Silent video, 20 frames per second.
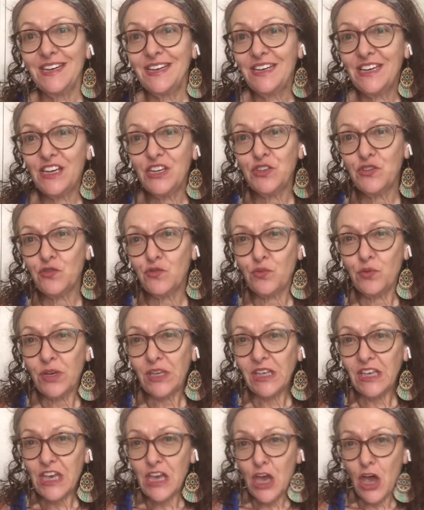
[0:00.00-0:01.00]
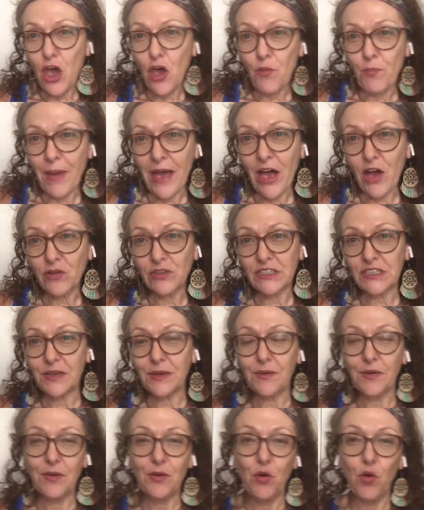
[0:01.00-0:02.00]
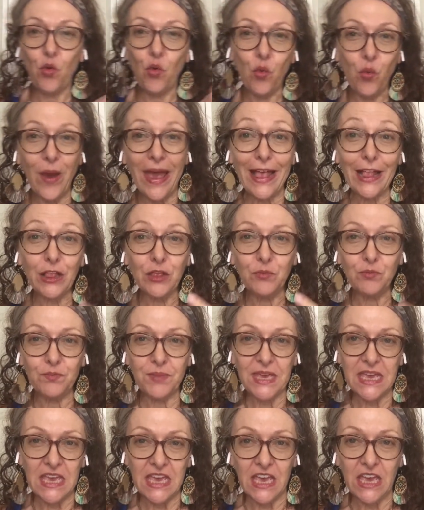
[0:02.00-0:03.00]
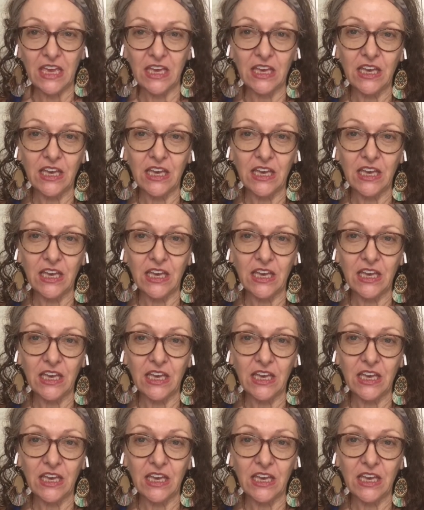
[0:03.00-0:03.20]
is really about well-being.